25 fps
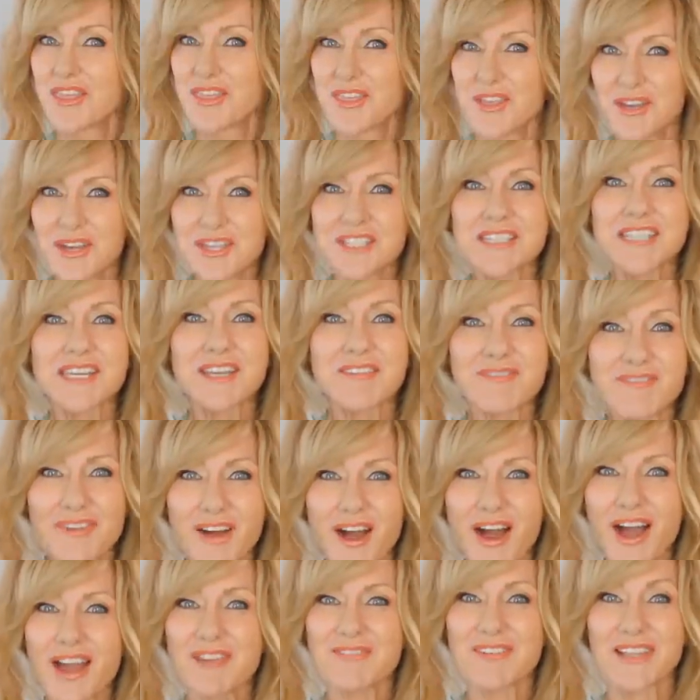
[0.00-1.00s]

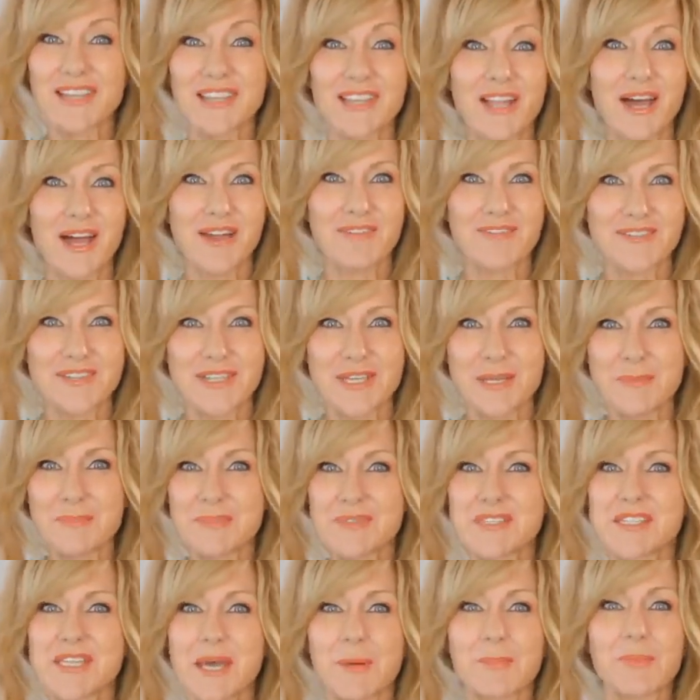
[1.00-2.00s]
35 life
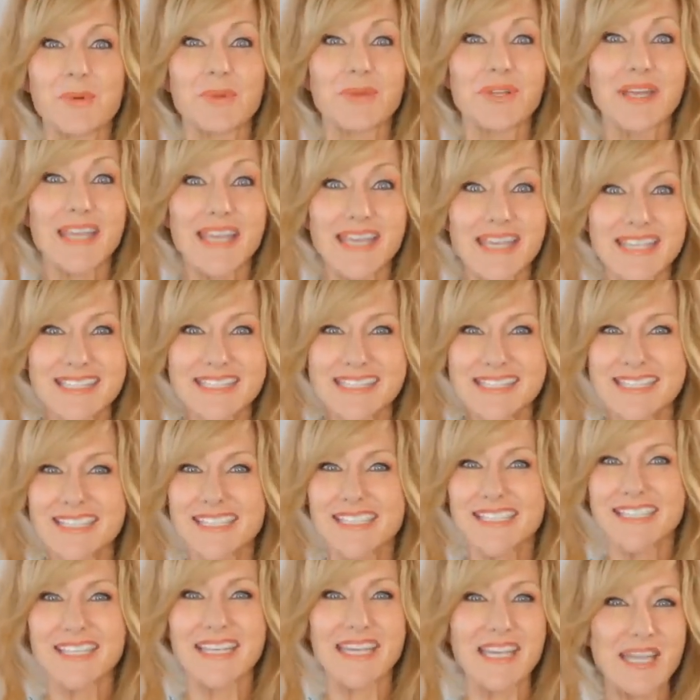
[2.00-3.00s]
tips that will
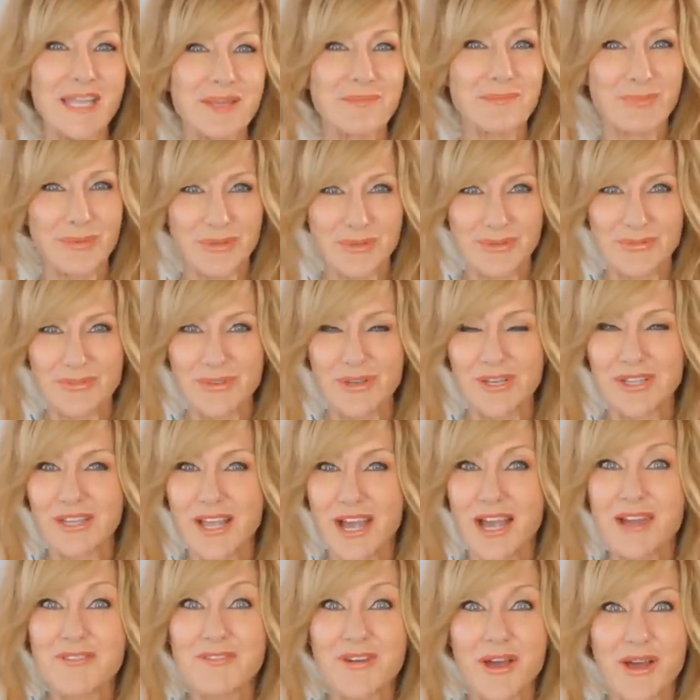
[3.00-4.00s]
instantly improve your
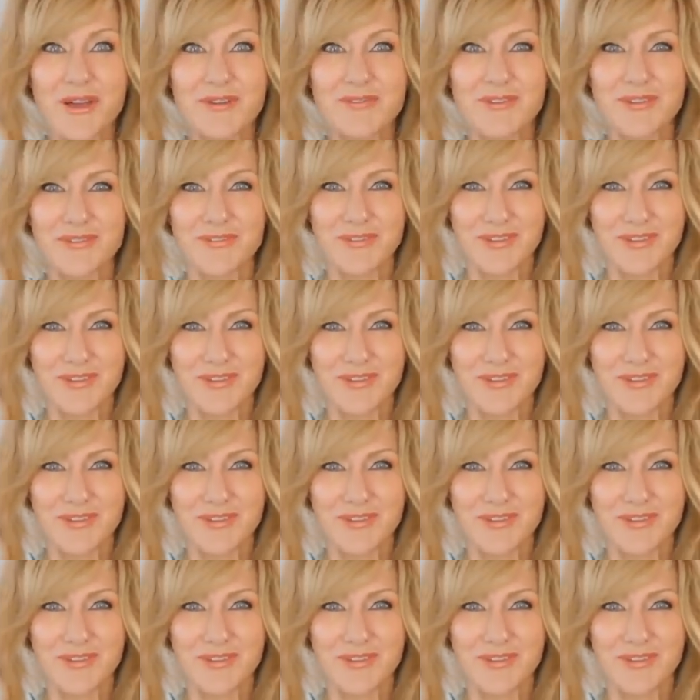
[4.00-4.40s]
life over